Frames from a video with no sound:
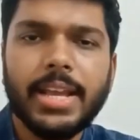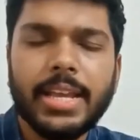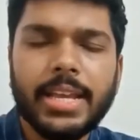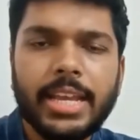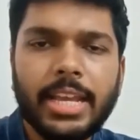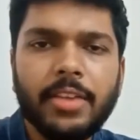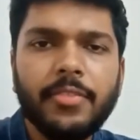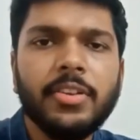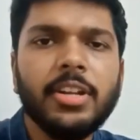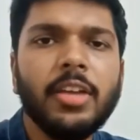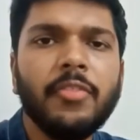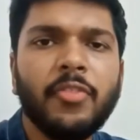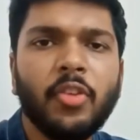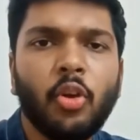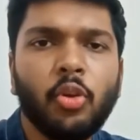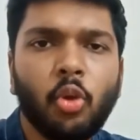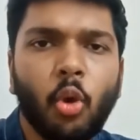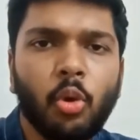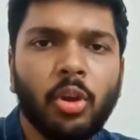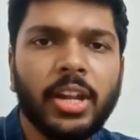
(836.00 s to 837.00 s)
Even if
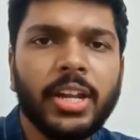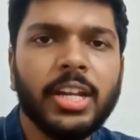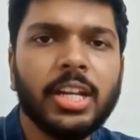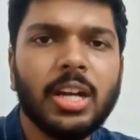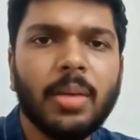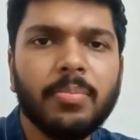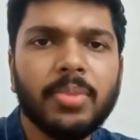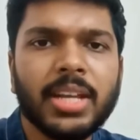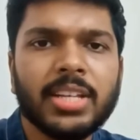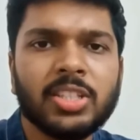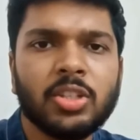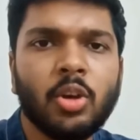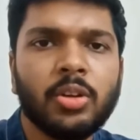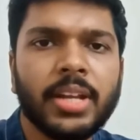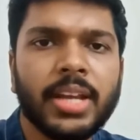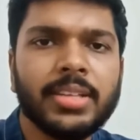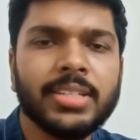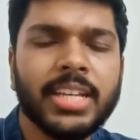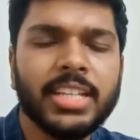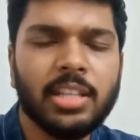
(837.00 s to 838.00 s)
your total income does not
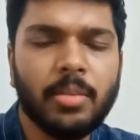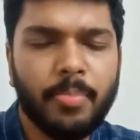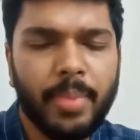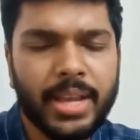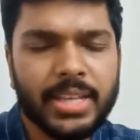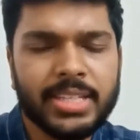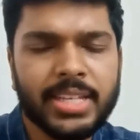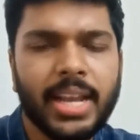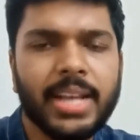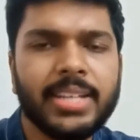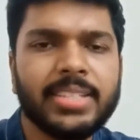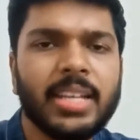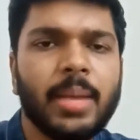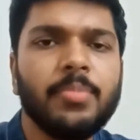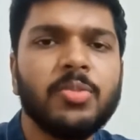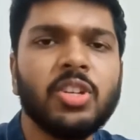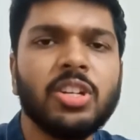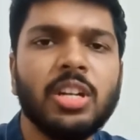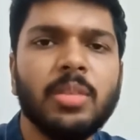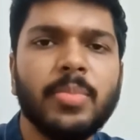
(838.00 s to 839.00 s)
exceed the basic
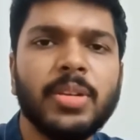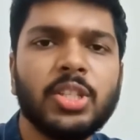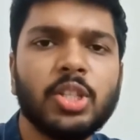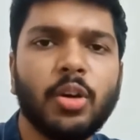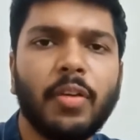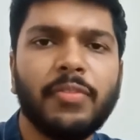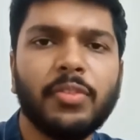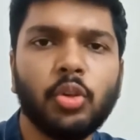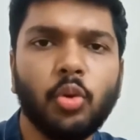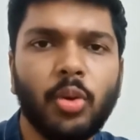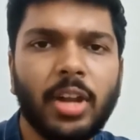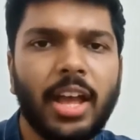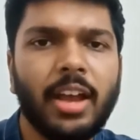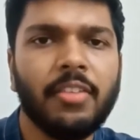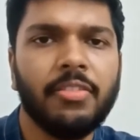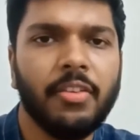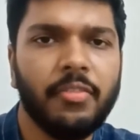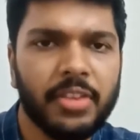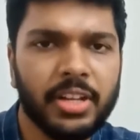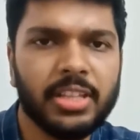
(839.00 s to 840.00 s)
exemption limits of
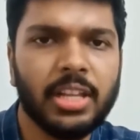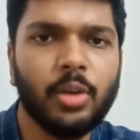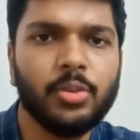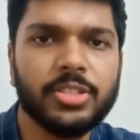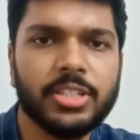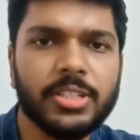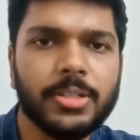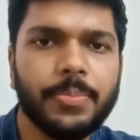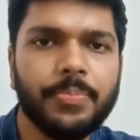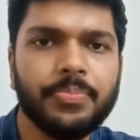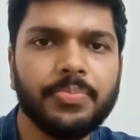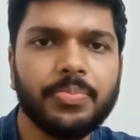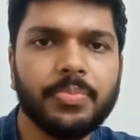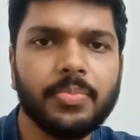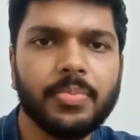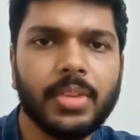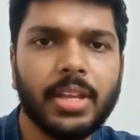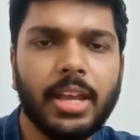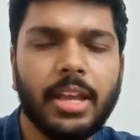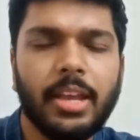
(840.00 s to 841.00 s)
2,50,000
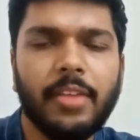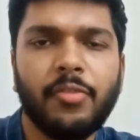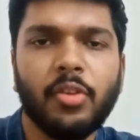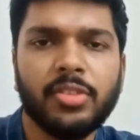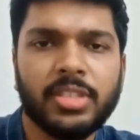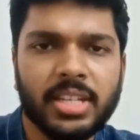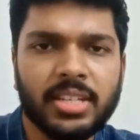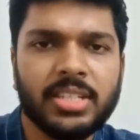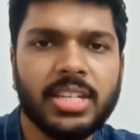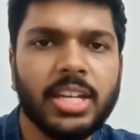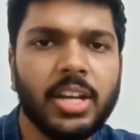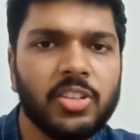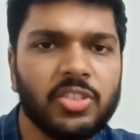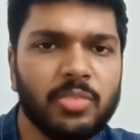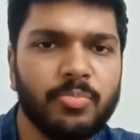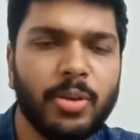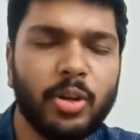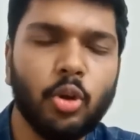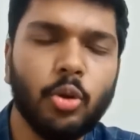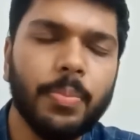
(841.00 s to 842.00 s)
if you're 60 years
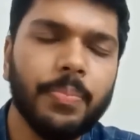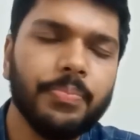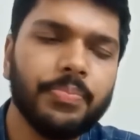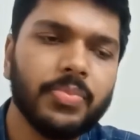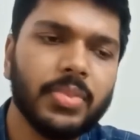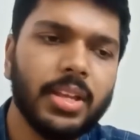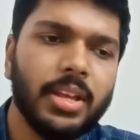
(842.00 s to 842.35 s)
and below,